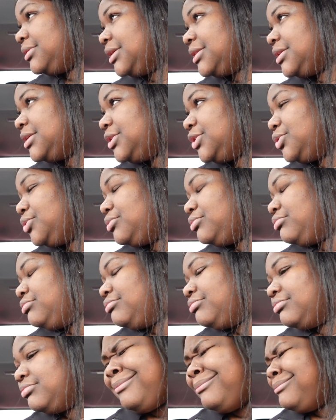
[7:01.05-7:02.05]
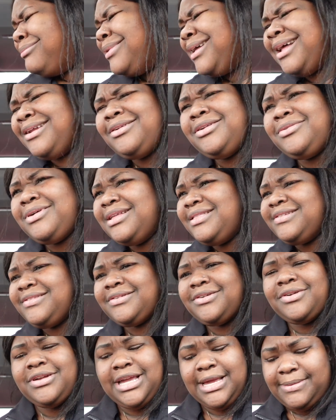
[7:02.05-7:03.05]
Nothing new. I don't know why this
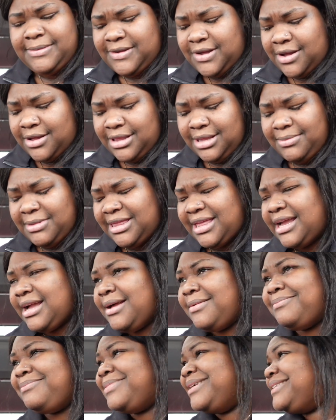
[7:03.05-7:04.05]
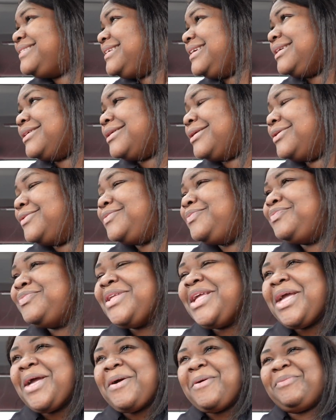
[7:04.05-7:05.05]
girl keeps calling me. Like, I'm busy.
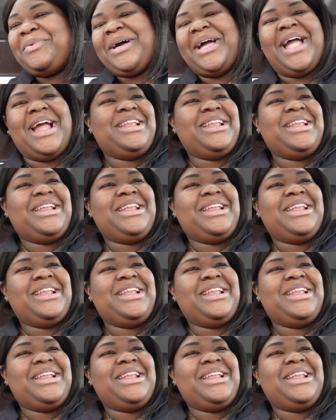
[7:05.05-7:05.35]
But